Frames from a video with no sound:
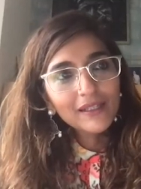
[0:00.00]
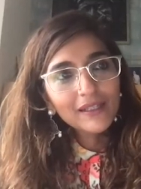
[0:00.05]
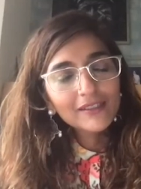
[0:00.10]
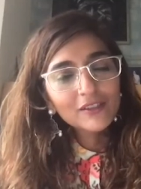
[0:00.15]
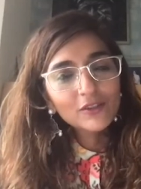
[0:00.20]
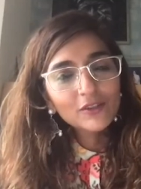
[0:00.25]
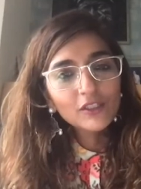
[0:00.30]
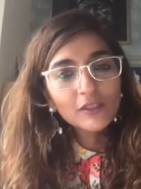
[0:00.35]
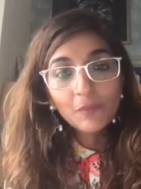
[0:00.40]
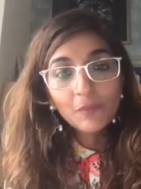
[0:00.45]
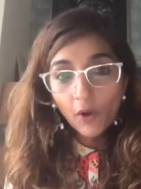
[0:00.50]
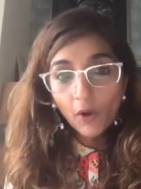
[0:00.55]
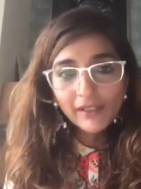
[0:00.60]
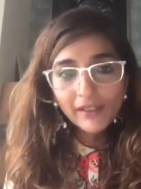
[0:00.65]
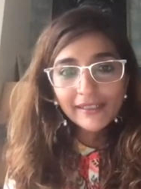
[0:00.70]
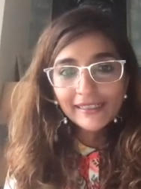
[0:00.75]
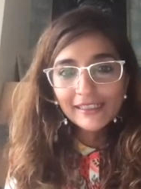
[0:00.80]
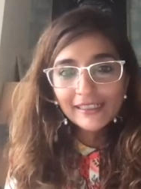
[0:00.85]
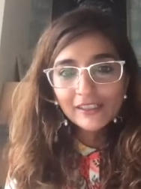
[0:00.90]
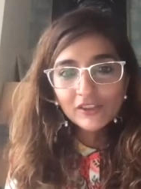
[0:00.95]
so small
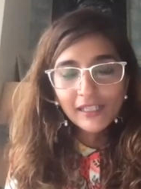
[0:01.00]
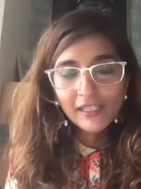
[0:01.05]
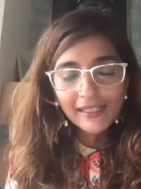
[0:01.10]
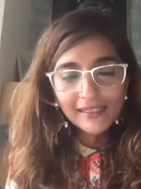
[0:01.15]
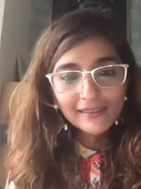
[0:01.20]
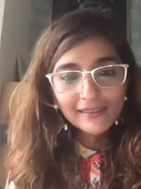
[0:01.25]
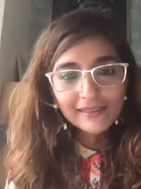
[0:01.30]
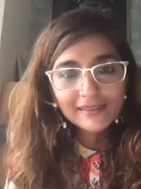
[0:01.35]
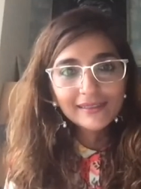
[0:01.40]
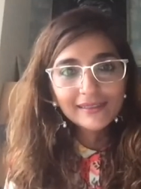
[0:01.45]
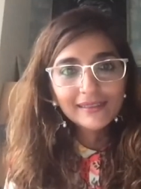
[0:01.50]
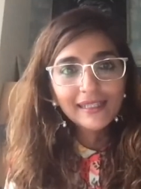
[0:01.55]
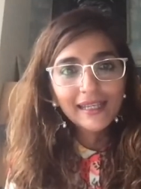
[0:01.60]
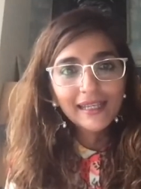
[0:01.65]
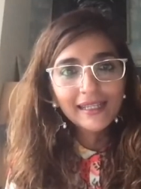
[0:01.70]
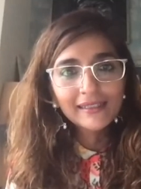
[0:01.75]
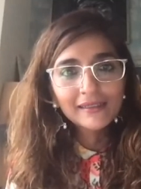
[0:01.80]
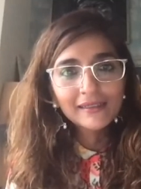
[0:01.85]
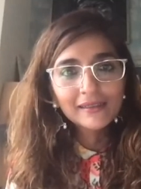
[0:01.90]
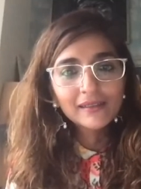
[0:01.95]
little things
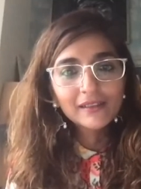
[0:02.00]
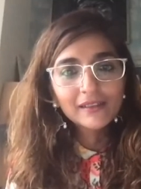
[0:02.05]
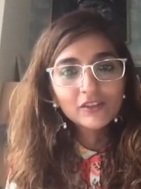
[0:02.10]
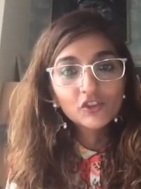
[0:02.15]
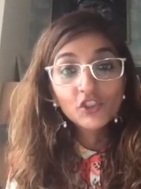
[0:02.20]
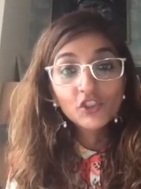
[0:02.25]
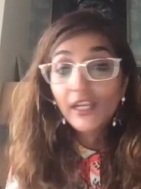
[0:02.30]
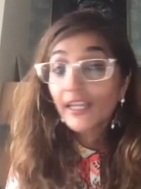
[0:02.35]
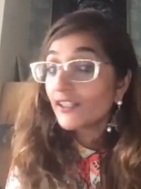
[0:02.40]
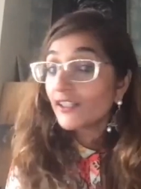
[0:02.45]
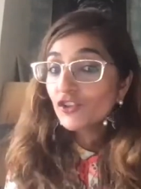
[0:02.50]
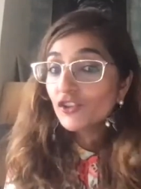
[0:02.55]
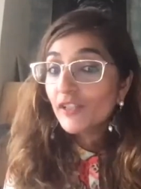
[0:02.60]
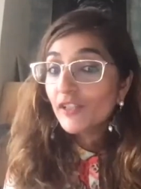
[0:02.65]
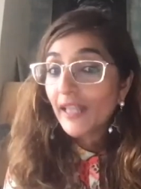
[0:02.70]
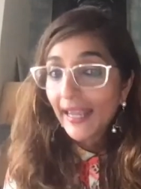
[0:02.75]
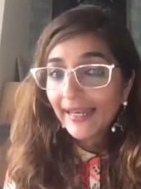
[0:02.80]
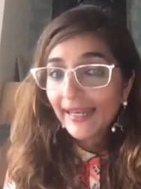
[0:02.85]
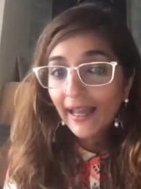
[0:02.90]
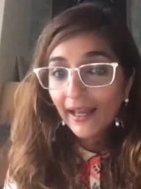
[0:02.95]
can change
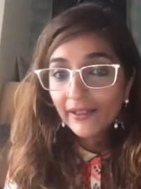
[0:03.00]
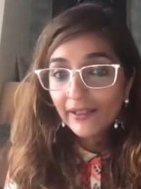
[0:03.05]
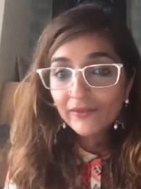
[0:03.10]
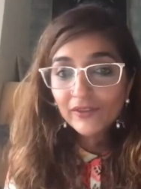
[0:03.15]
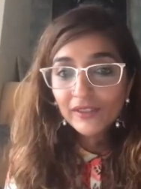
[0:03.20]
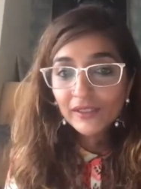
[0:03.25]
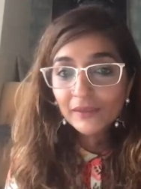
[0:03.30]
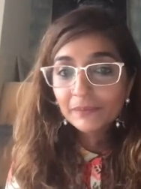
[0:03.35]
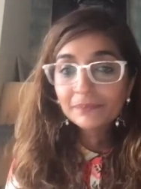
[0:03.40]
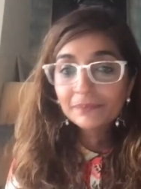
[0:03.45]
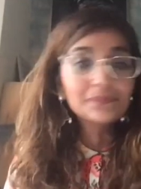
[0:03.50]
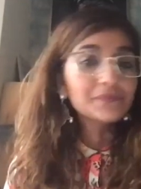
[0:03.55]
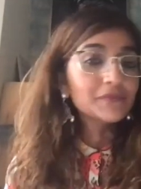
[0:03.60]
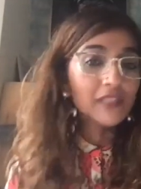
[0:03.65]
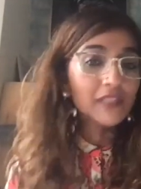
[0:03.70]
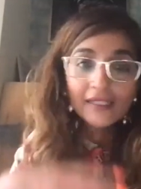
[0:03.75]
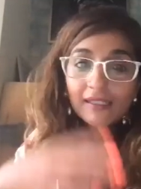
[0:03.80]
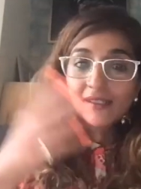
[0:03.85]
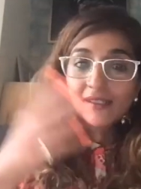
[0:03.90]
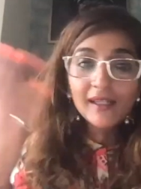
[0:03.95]
their lives um,
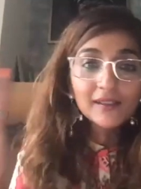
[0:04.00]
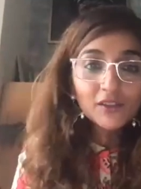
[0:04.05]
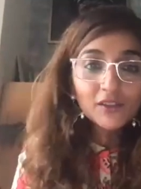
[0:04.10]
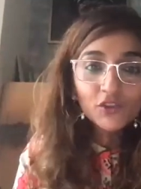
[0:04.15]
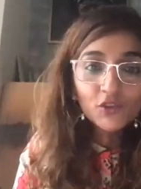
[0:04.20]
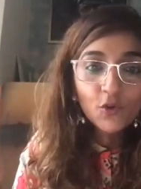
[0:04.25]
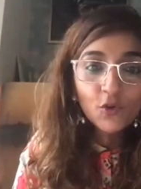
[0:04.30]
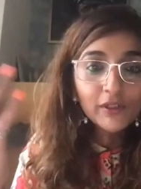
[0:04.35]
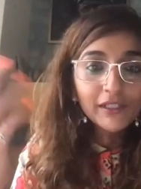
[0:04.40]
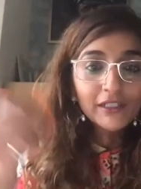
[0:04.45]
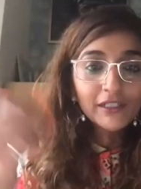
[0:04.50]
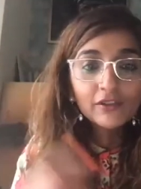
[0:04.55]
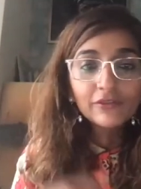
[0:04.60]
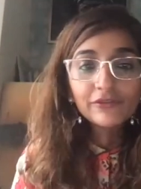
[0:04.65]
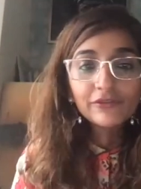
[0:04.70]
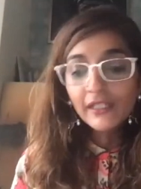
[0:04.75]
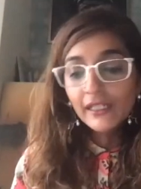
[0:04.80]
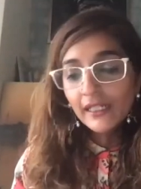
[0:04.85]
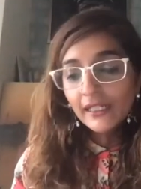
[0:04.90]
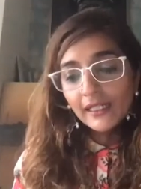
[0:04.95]
there's another story of